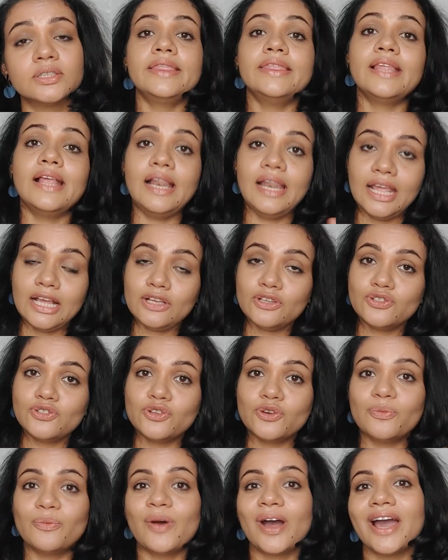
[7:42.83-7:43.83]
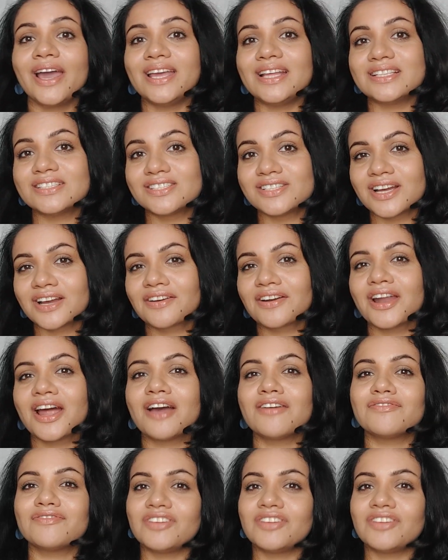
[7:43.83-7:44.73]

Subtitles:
The links to my Instagram,